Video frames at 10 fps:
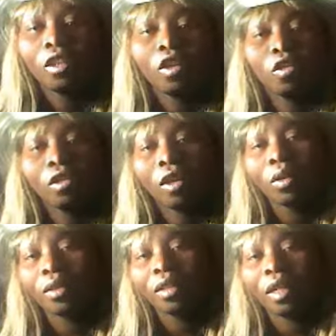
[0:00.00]
You now
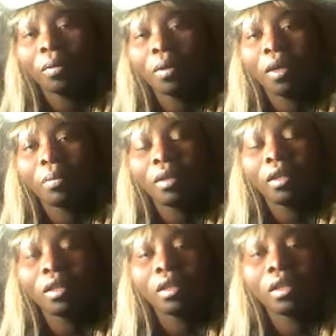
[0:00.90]
outside by
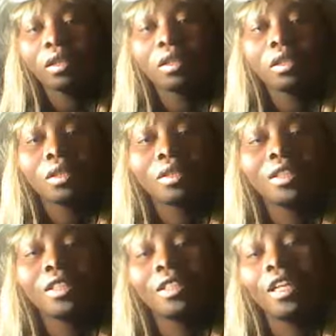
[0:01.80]
me is
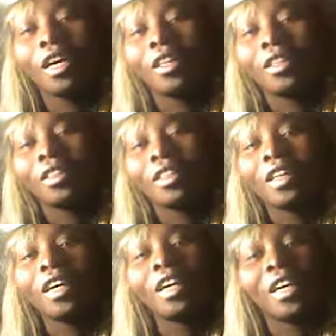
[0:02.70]
stars,
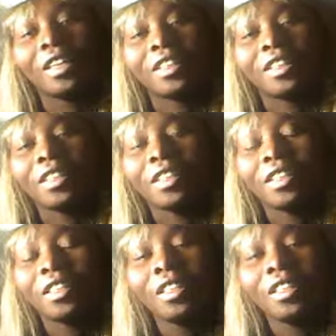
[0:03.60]
rats
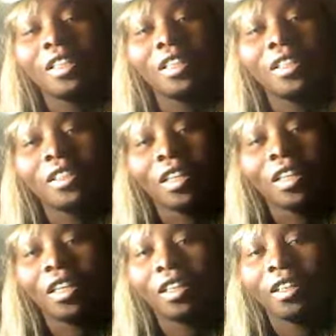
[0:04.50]
in the sky.